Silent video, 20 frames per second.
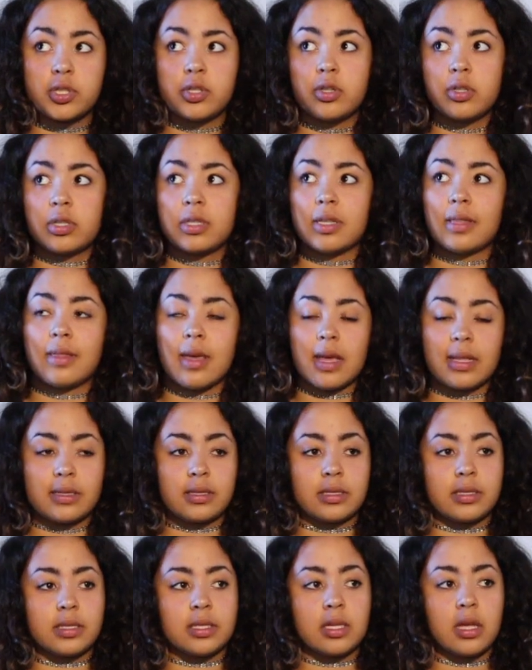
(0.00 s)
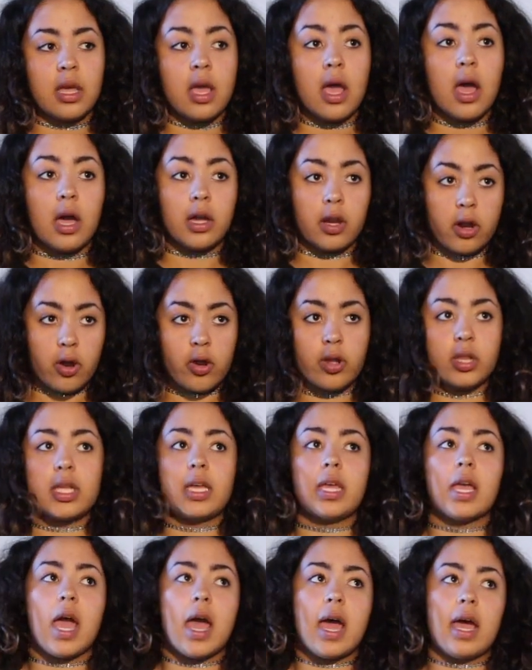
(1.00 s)
shirt that's a
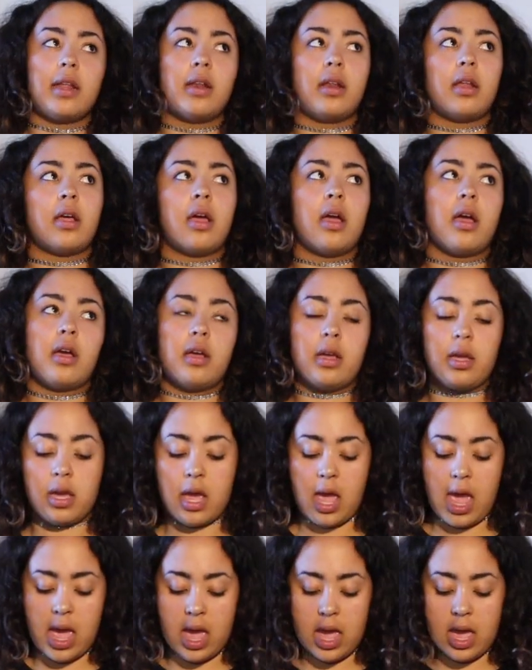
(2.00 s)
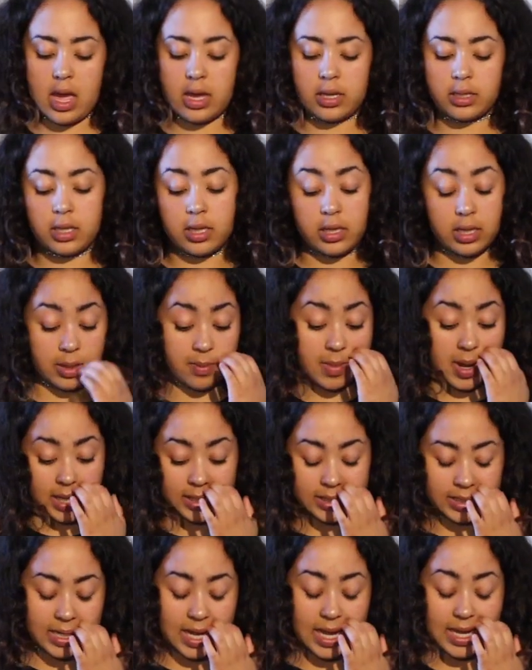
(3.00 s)
girly and in
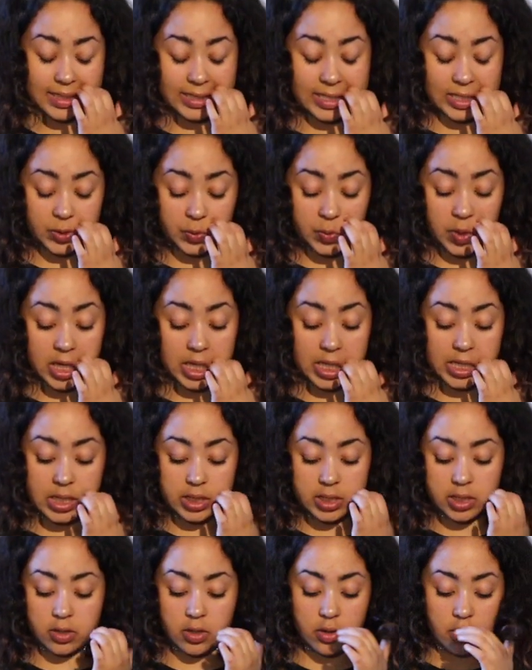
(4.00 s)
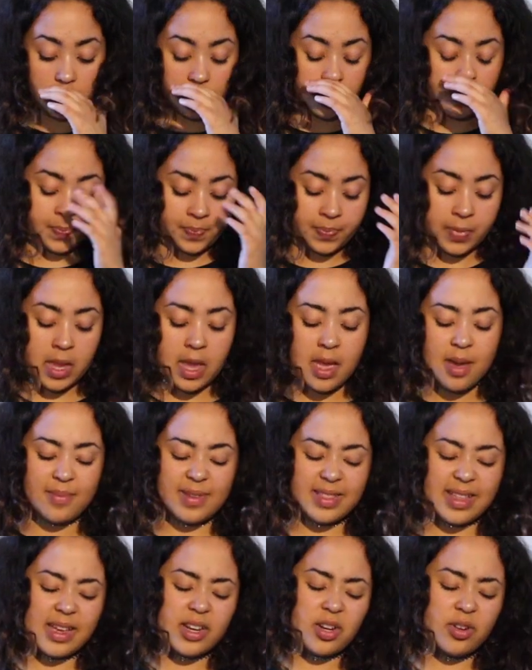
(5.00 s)
my size as well, so,
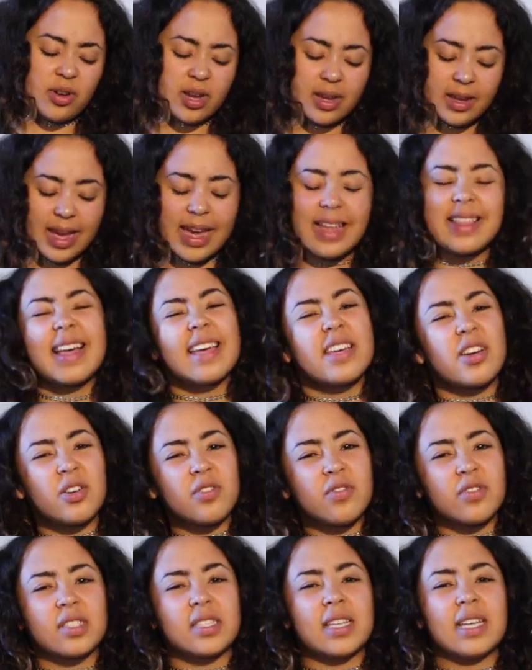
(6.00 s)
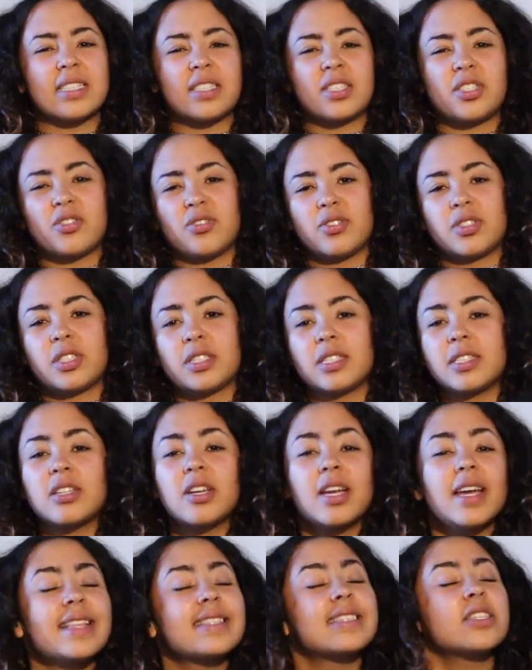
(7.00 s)
but I know I like oversized shirts.
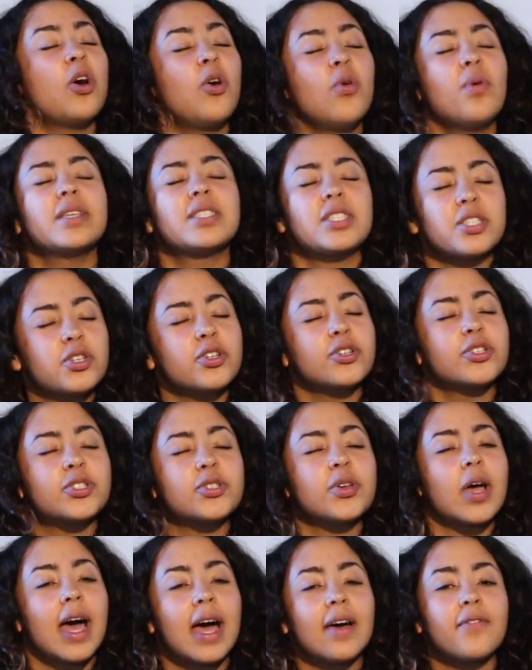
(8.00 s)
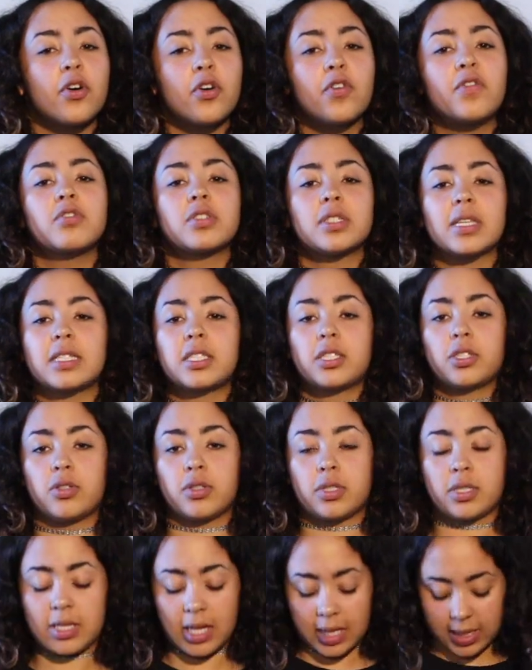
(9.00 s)
It's always good to have oversized
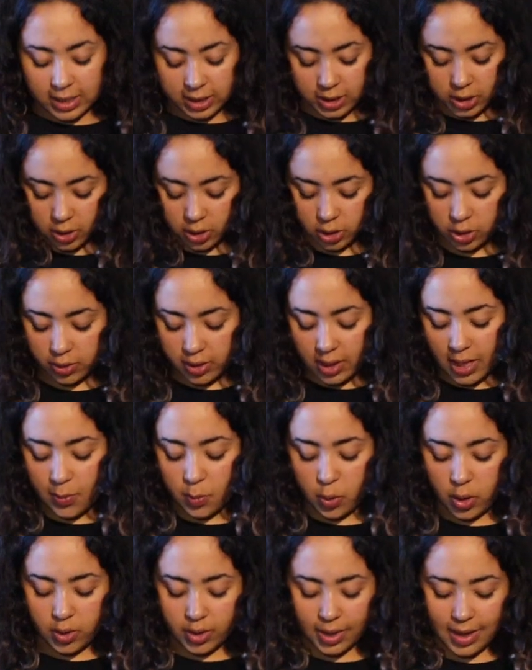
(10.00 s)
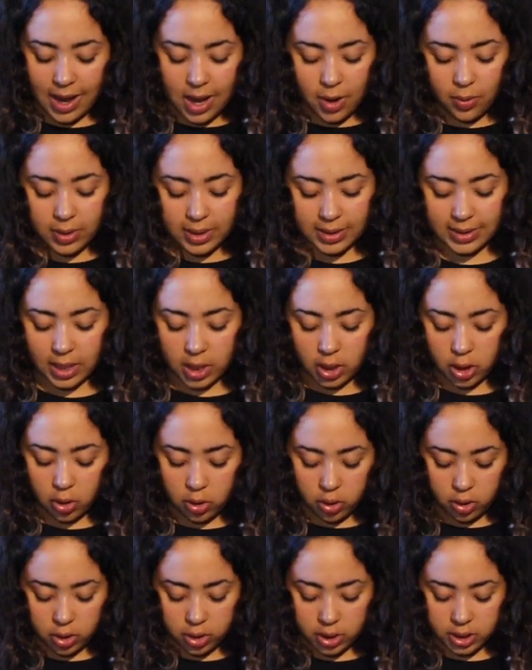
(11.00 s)
shirts. Like this shirt that I'm wearing now is a
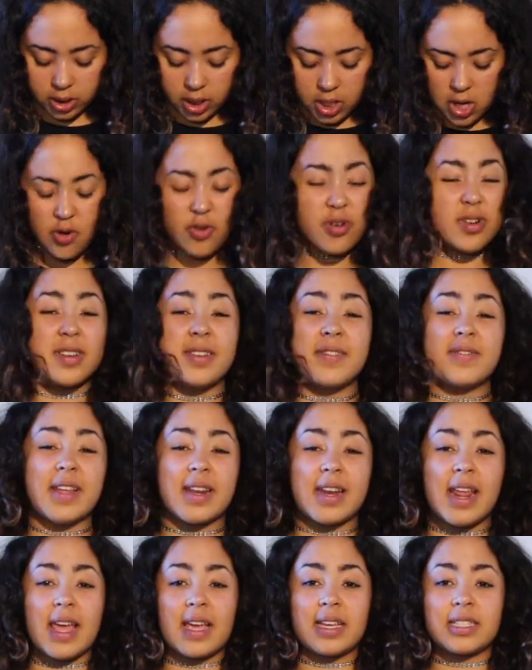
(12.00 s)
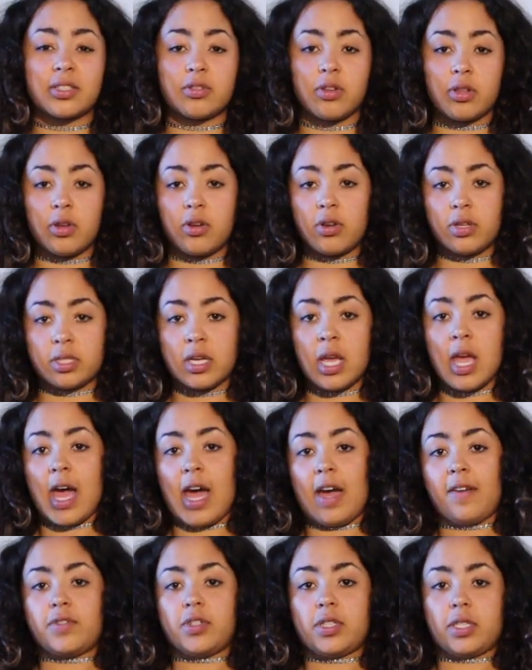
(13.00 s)
large or even an extra large.
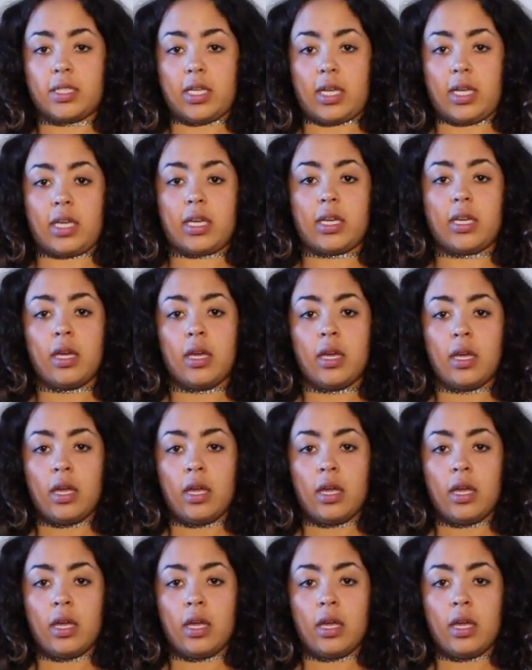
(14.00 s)
I've just like